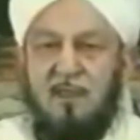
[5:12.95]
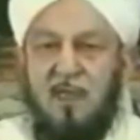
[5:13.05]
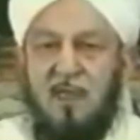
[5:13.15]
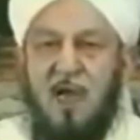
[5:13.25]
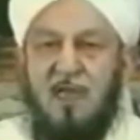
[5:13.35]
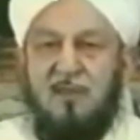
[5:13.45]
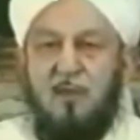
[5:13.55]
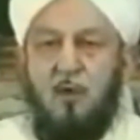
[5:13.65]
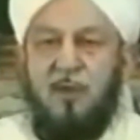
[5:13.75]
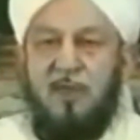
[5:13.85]
the
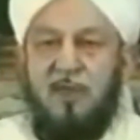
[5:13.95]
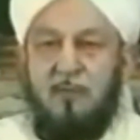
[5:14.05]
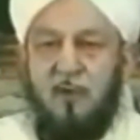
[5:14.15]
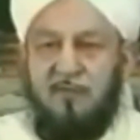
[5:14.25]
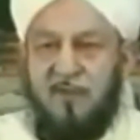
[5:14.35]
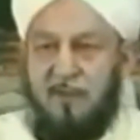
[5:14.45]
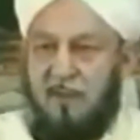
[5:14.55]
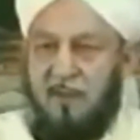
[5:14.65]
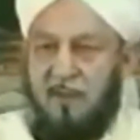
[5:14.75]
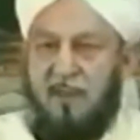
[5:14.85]
last law-bearing prophet.